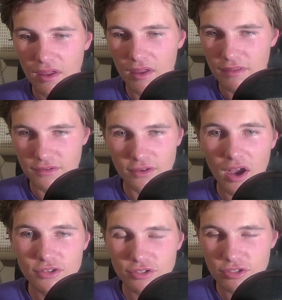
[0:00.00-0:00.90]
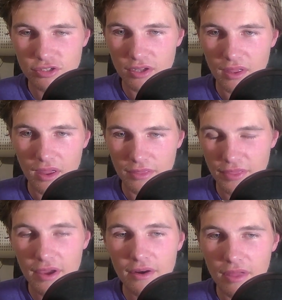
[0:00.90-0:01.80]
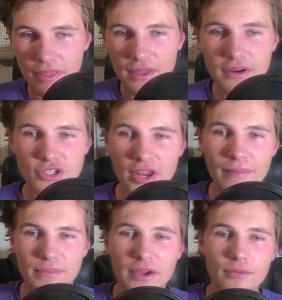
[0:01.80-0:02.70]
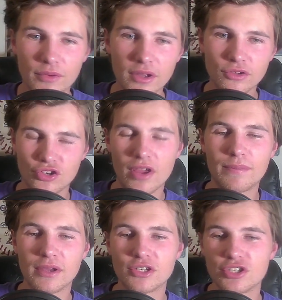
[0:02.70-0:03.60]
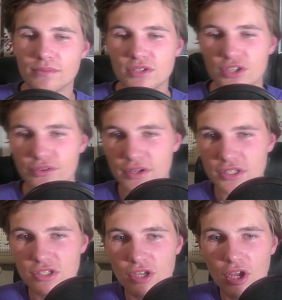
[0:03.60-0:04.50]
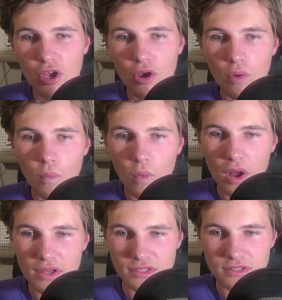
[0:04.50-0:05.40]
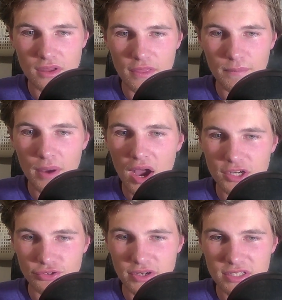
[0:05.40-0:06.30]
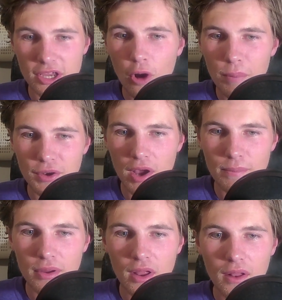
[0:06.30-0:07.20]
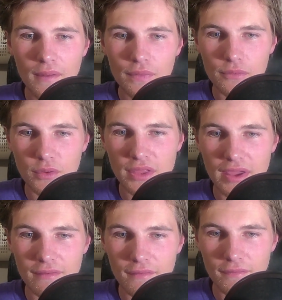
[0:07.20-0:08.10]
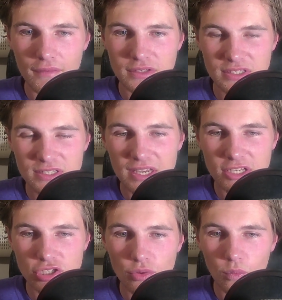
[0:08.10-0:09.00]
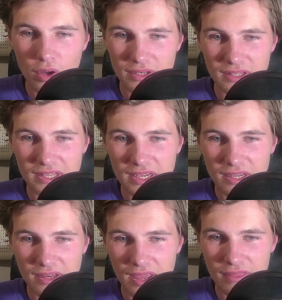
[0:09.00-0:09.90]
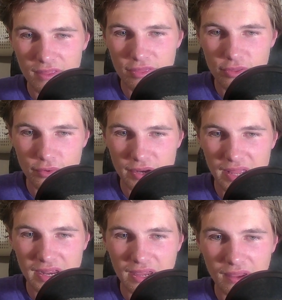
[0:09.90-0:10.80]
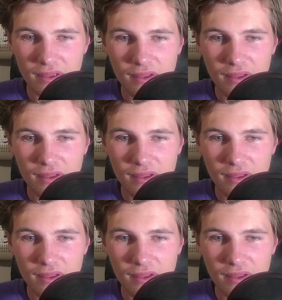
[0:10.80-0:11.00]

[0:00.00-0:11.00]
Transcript: The Dodgers, their real championship series was the Padres. They opened up with a 6-1 lead in the 3rd inning.